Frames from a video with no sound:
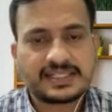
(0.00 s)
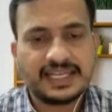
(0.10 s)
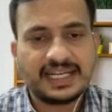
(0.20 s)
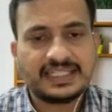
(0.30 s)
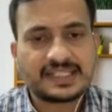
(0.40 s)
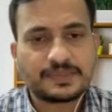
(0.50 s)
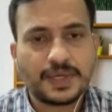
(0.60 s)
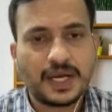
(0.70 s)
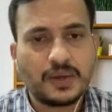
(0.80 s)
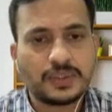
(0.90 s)
select this
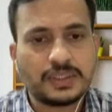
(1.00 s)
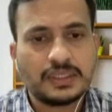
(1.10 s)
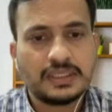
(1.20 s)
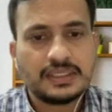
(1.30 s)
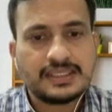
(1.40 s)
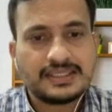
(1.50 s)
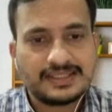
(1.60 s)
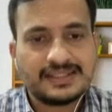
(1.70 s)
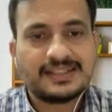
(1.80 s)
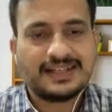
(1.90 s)
brown
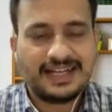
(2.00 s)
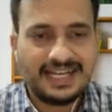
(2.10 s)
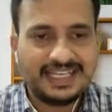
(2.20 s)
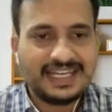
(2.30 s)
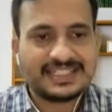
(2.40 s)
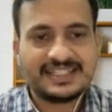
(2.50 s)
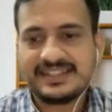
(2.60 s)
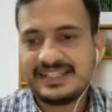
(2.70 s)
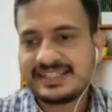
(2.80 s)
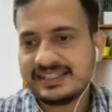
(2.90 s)
highlighted
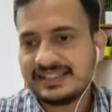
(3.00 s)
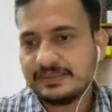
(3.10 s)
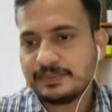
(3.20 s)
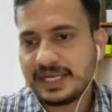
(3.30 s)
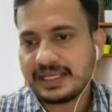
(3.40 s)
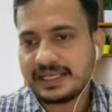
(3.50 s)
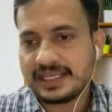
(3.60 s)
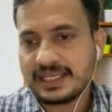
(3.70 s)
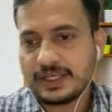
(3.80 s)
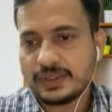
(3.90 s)
region by
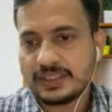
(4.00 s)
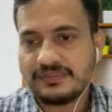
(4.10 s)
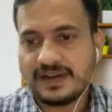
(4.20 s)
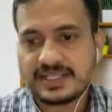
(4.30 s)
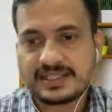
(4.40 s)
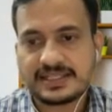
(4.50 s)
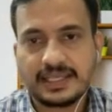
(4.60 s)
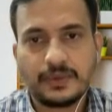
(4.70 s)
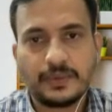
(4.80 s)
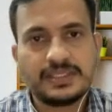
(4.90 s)
clicking on the FASTA
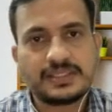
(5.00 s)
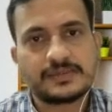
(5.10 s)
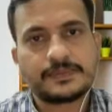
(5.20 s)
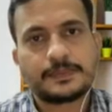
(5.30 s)
sequence.